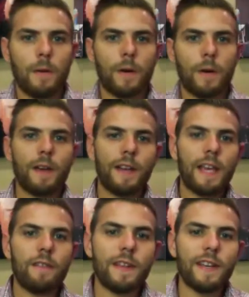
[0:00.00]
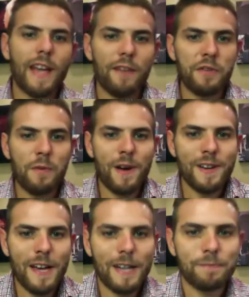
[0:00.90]
Well, good evening,
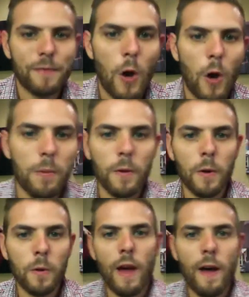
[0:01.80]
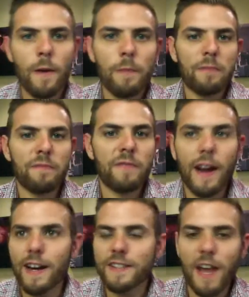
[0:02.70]
everyone. Hope you're doing well. I'm
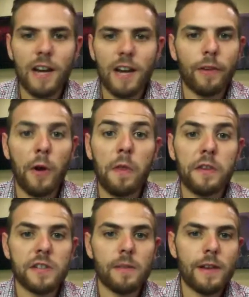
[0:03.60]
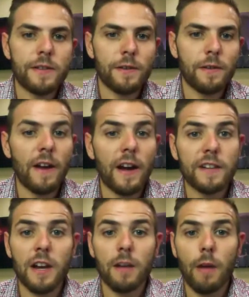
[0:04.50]
very excited about starting the semester. Very
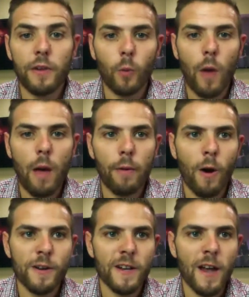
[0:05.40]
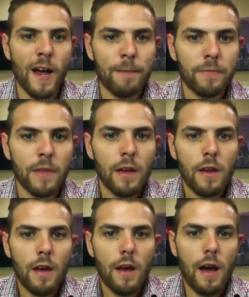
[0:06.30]
excited about this webinar tonight.
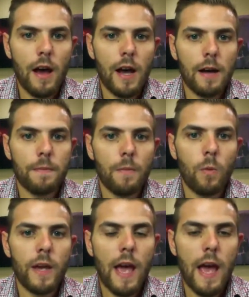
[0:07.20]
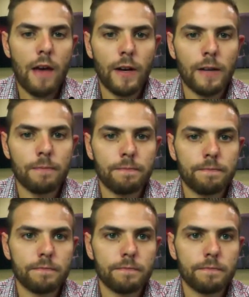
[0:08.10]
We have a